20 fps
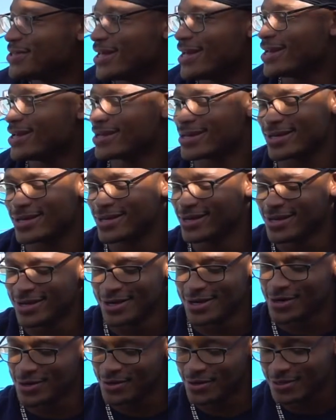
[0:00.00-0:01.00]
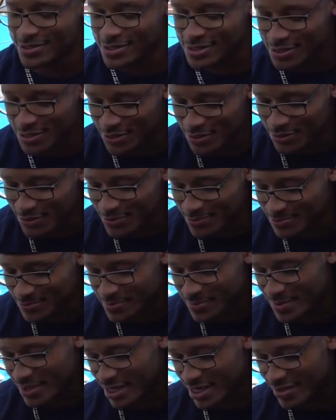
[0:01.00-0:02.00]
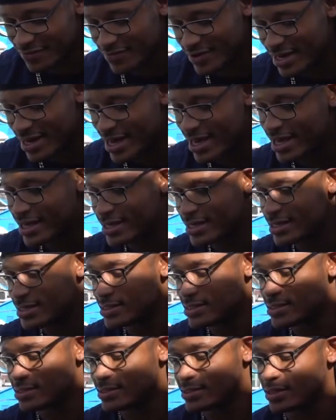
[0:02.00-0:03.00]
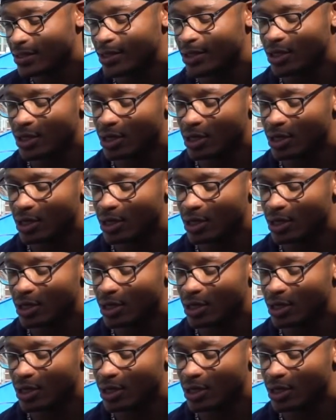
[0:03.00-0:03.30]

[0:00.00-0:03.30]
like, so given that, it's, you